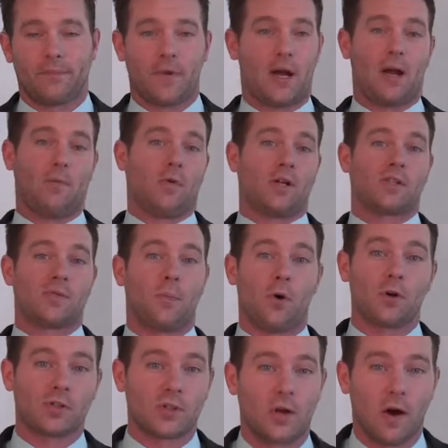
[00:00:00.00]
I want a
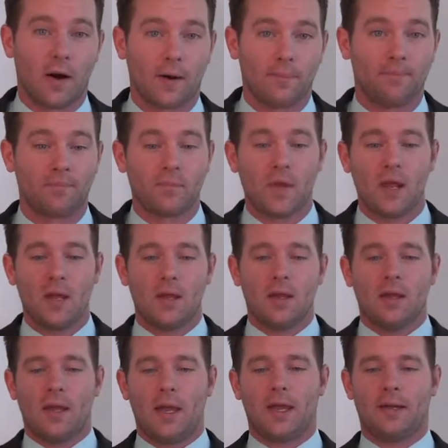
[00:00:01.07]
sports car.
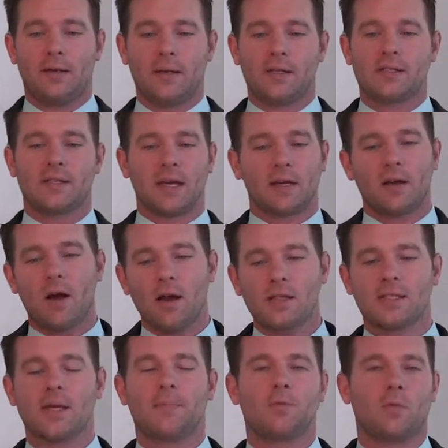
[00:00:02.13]
And it's that
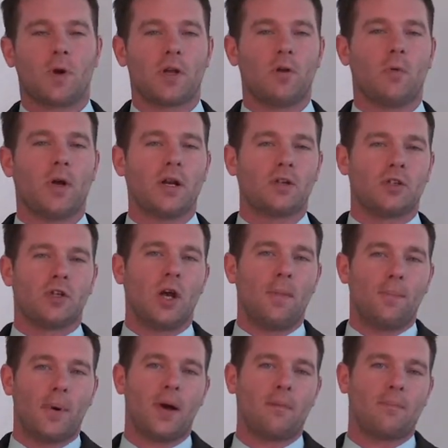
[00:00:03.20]
concept where you want to
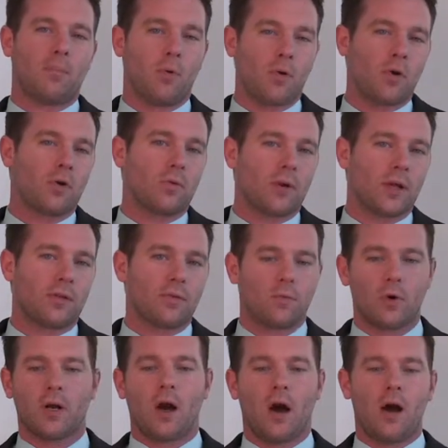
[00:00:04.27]
jump on board with
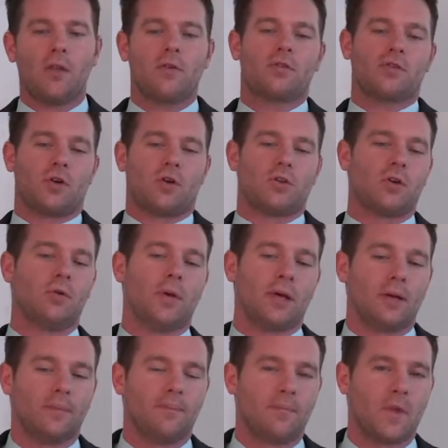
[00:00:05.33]
what others are
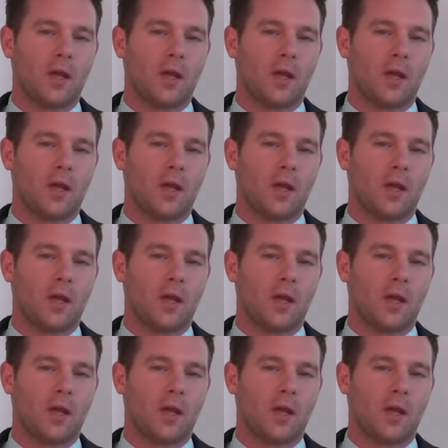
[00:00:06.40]
doing.